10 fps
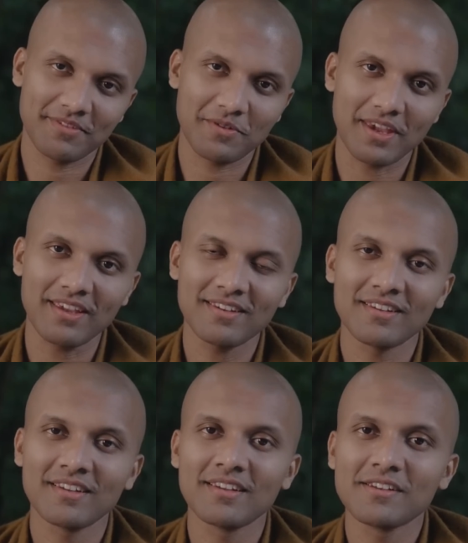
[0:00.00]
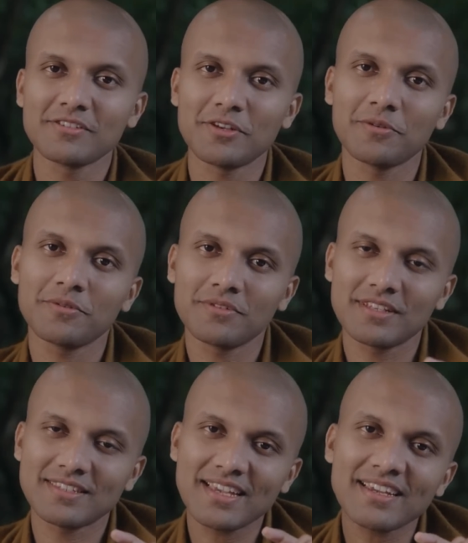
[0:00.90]
Okay? So
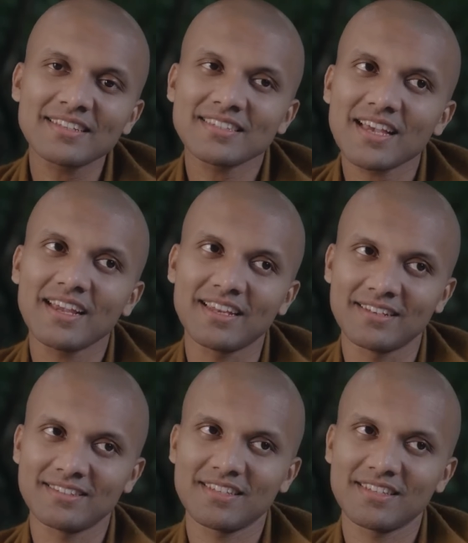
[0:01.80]
the second sign,